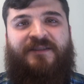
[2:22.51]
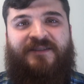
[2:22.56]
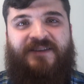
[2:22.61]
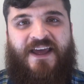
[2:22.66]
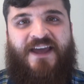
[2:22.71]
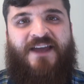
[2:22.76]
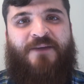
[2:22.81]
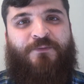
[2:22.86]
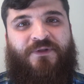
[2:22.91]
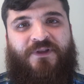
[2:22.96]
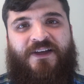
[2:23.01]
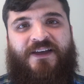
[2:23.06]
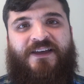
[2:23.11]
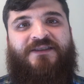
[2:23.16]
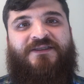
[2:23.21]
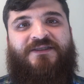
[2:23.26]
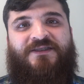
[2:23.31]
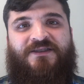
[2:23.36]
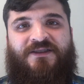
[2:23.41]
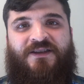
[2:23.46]
take
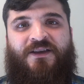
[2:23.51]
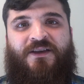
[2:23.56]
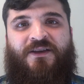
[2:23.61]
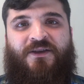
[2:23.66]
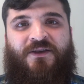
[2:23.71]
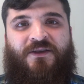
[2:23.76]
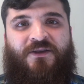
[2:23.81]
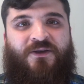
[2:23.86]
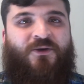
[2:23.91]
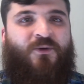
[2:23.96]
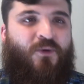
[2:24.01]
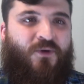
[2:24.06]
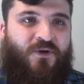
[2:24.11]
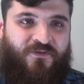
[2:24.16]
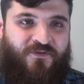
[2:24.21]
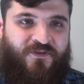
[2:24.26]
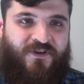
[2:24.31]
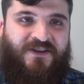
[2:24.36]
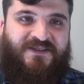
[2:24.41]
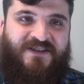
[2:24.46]
place in order
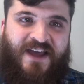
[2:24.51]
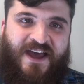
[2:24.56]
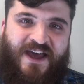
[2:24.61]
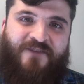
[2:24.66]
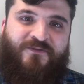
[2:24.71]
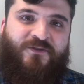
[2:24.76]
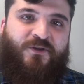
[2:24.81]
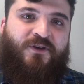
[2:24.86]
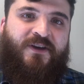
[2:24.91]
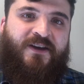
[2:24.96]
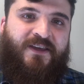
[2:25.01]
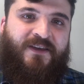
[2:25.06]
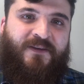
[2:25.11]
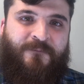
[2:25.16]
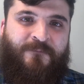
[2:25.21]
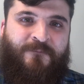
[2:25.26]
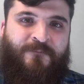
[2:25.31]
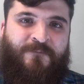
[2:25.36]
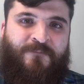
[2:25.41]
for us to have unity.